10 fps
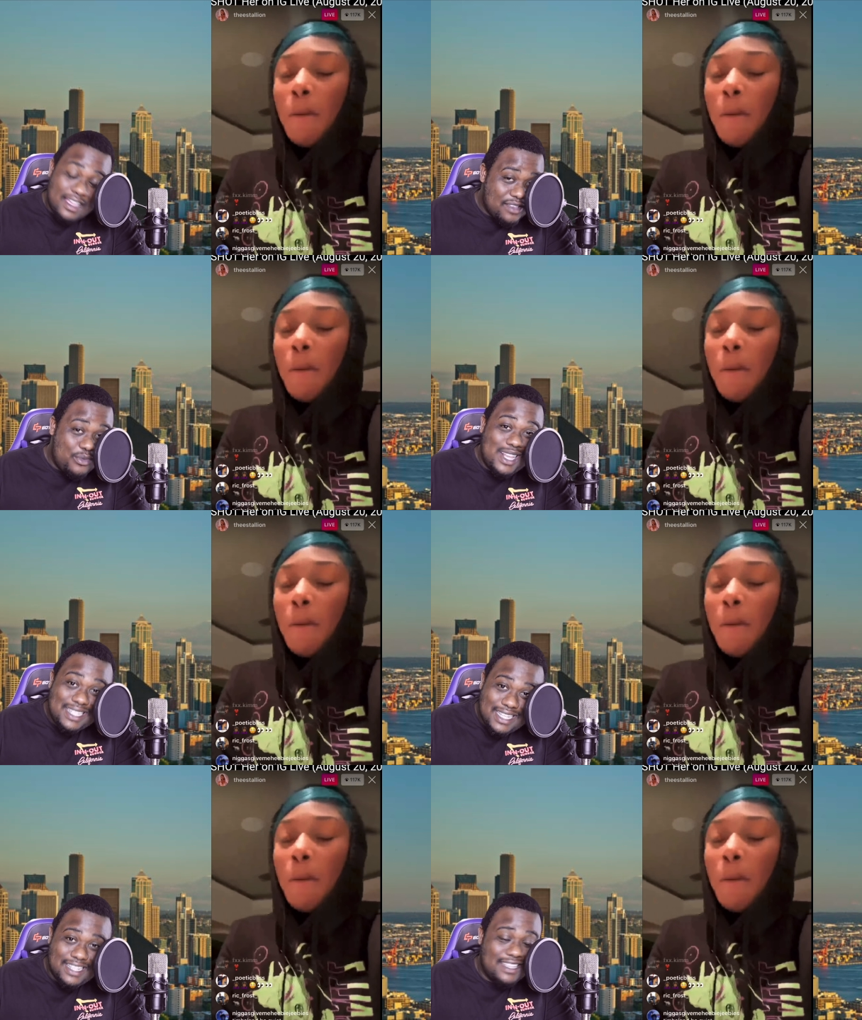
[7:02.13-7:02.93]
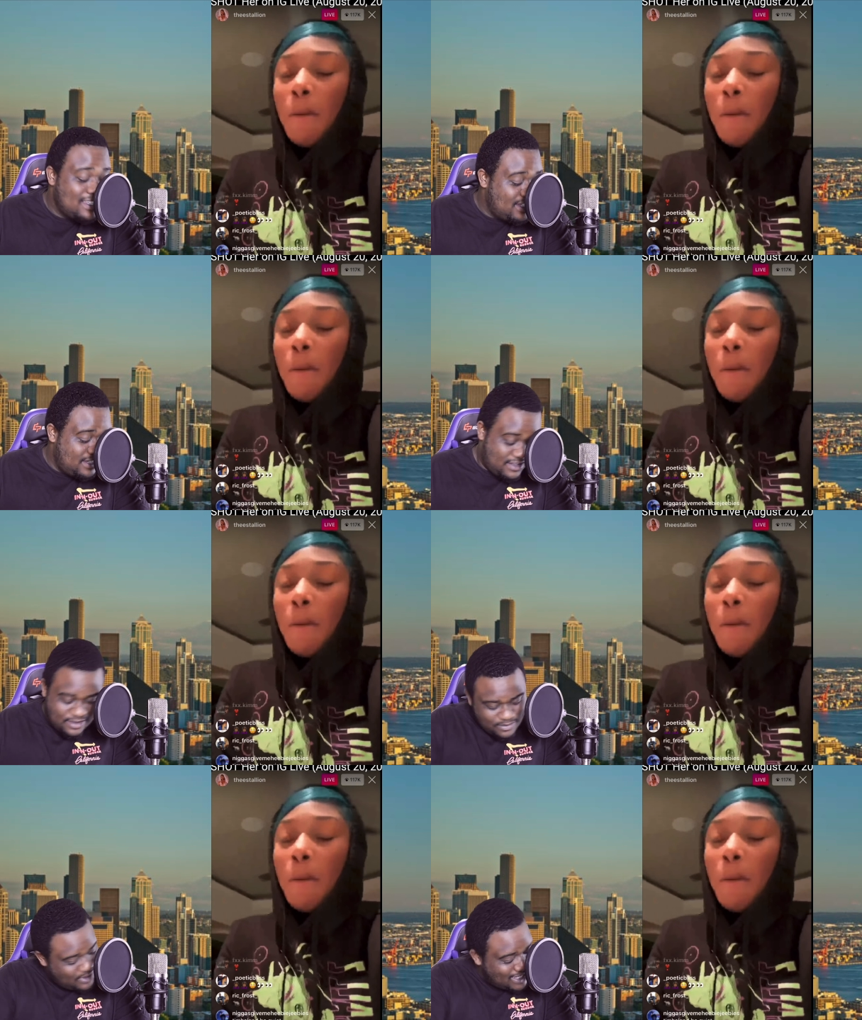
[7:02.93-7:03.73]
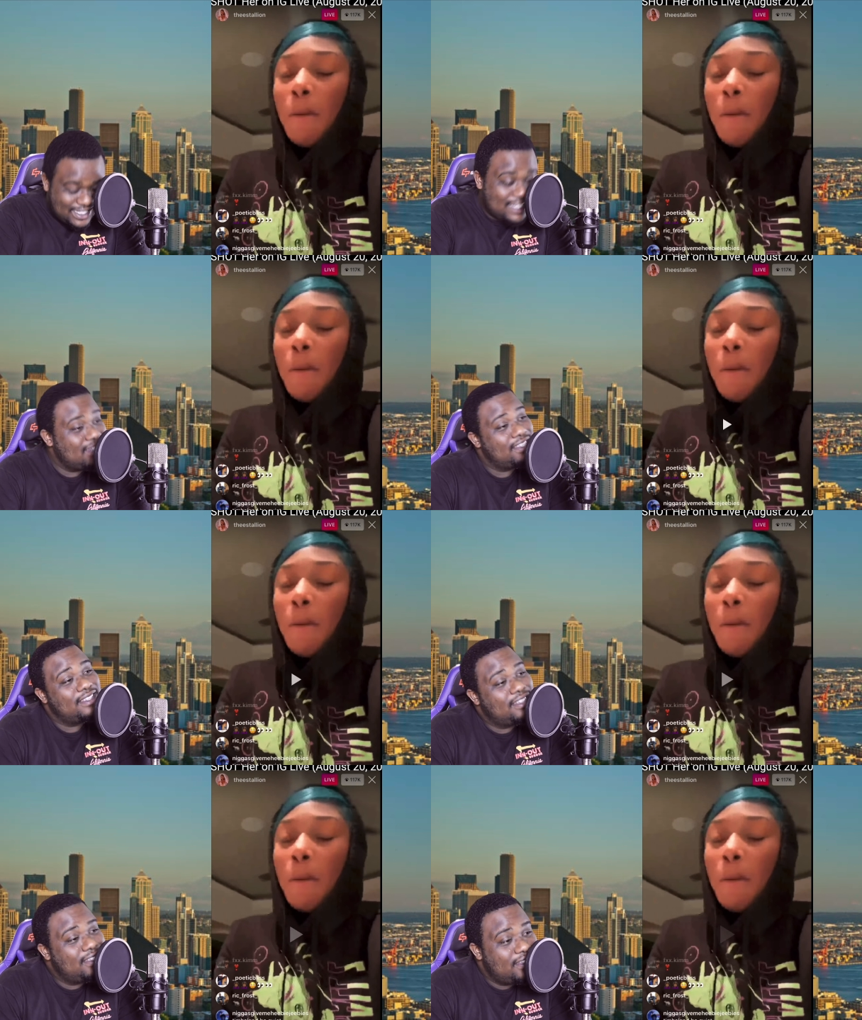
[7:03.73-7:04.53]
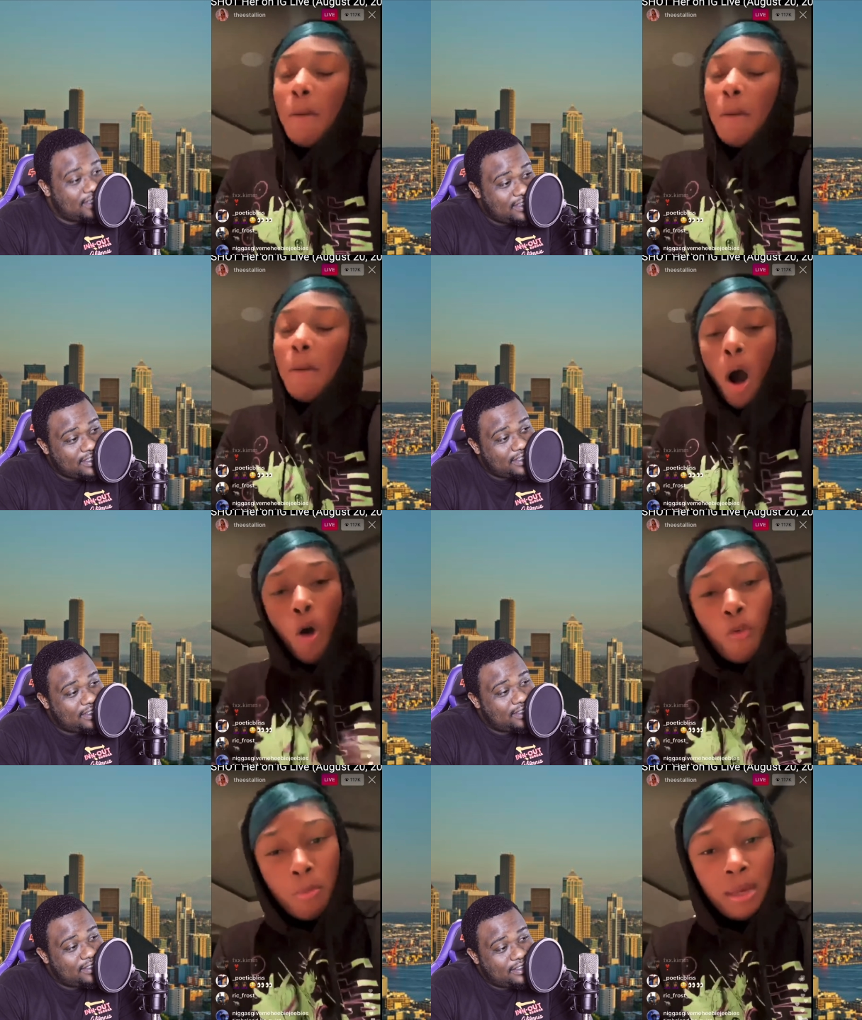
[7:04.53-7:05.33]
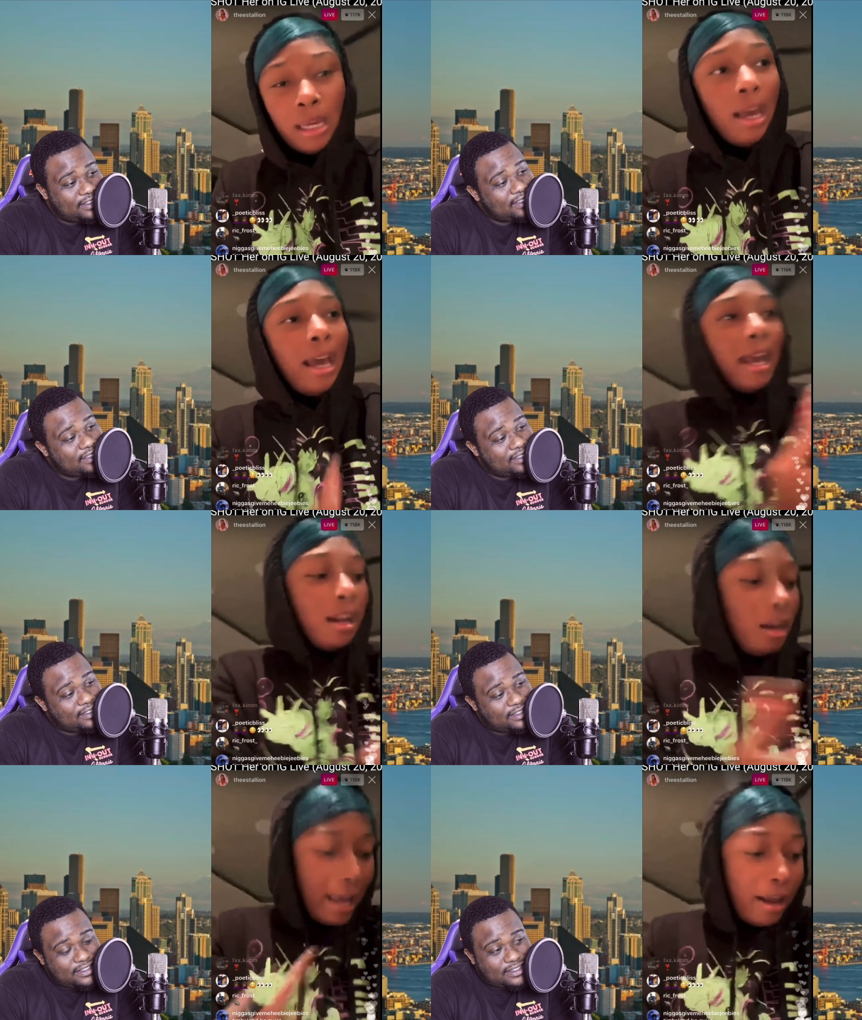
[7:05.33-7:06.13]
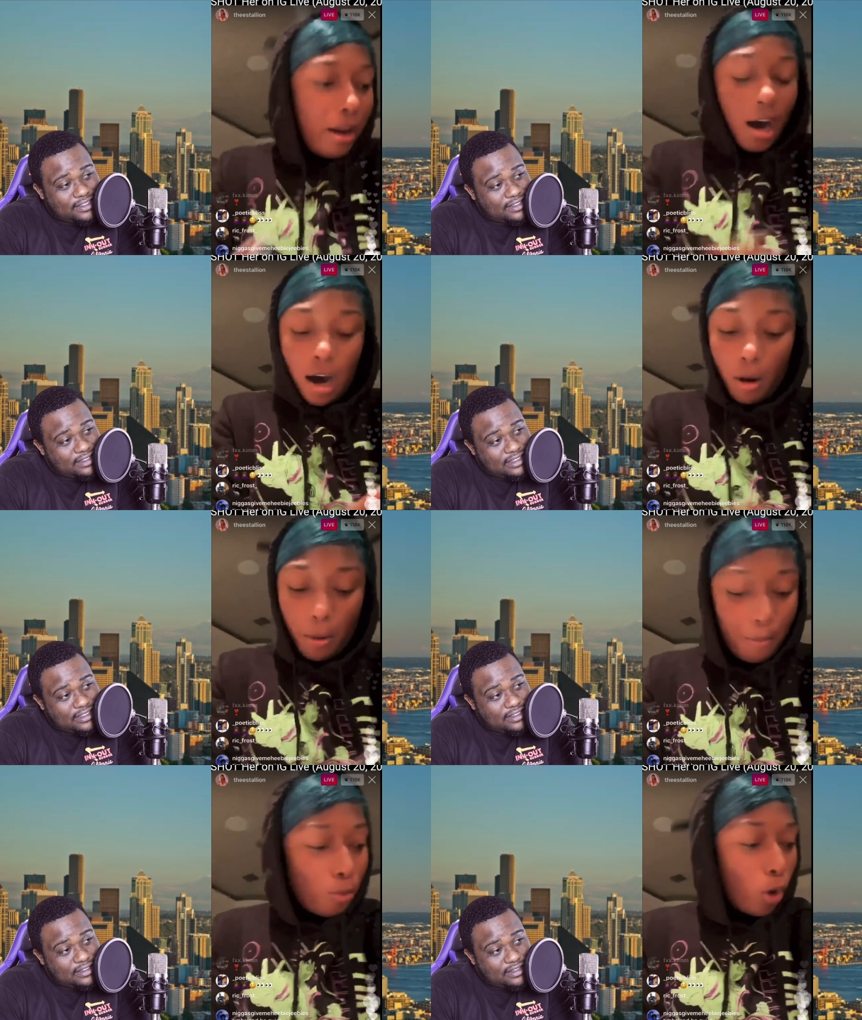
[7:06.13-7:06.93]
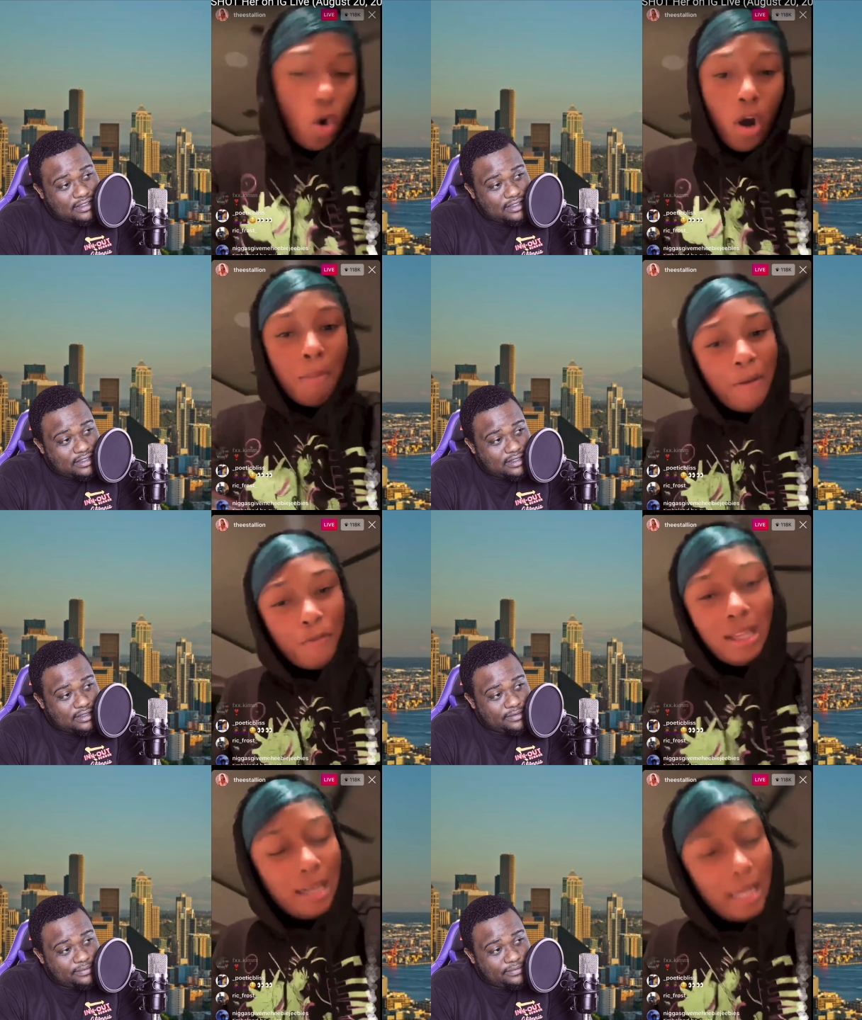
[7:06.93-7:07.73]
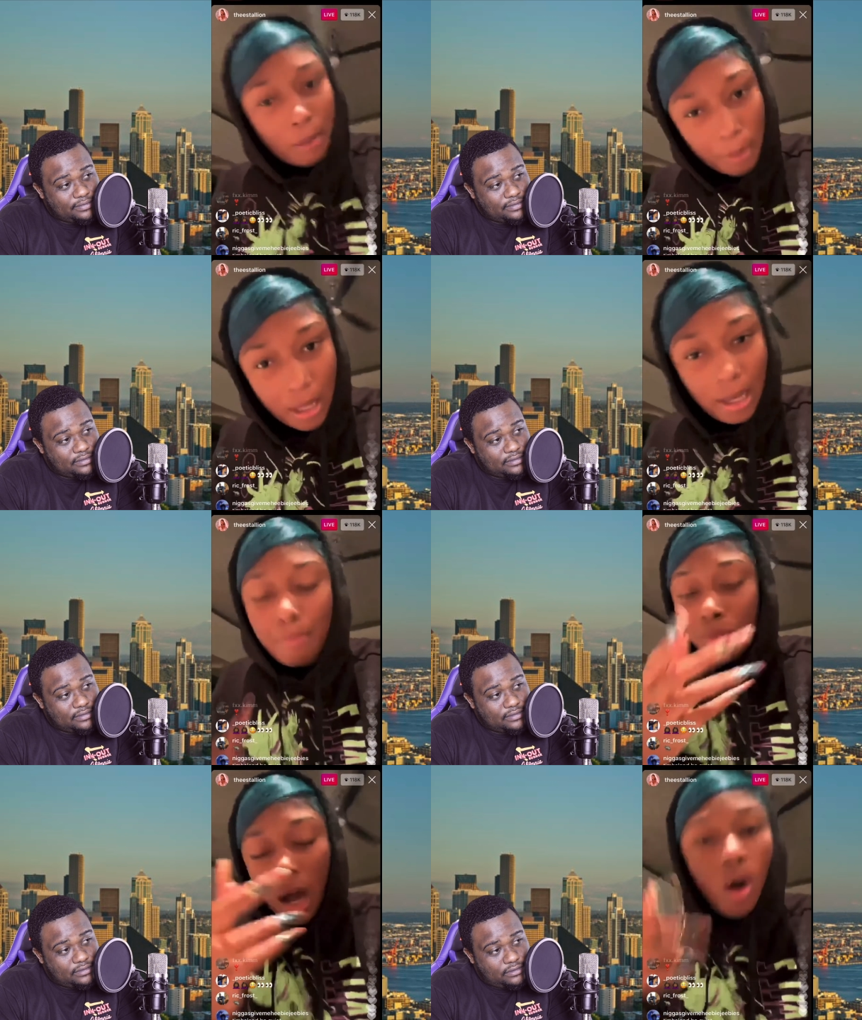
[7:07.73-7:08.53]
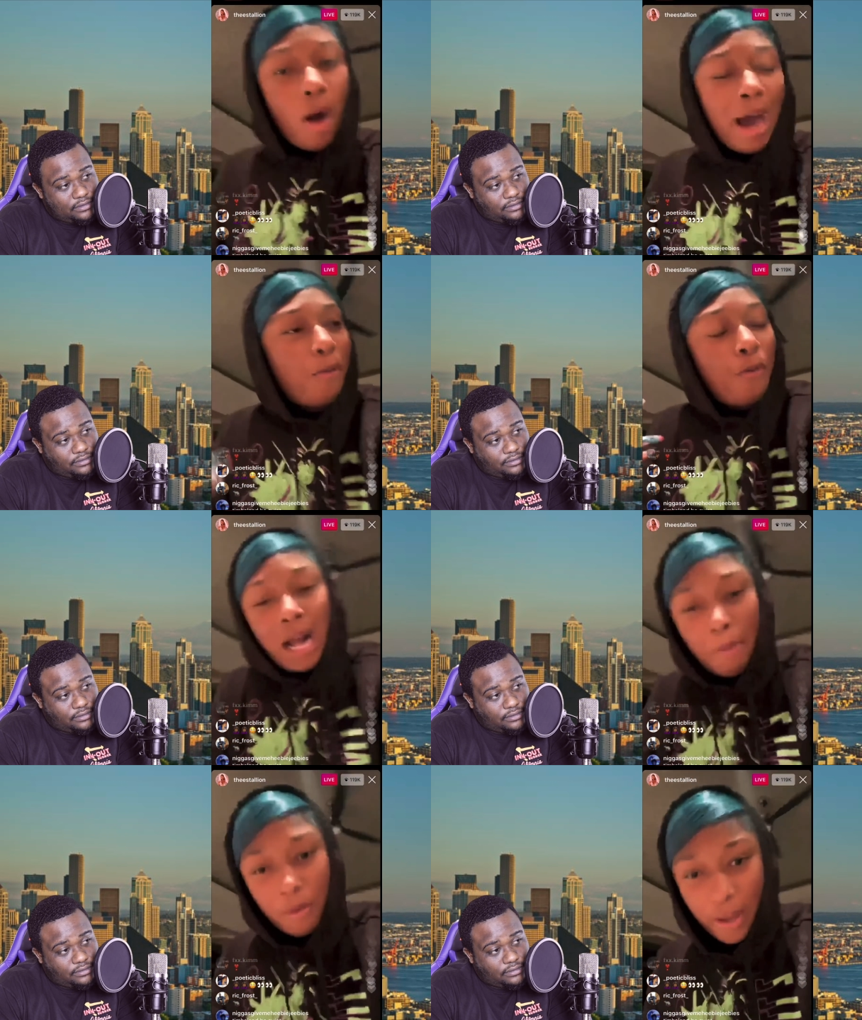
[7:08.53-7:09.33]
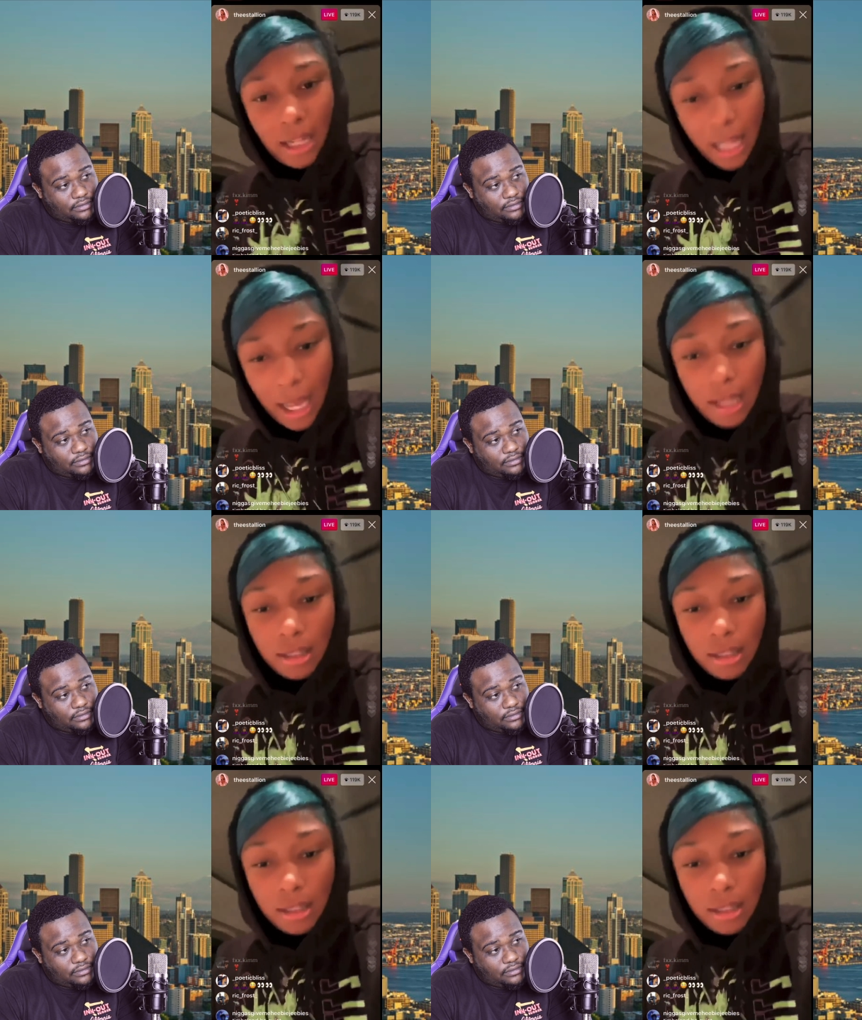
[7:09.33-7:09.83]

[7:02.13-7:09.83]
Speaker 1: What? What?
Speaker 2: Over me and, and uh, record my feet leaking blood? No. How the fuck I'm gonna fake that?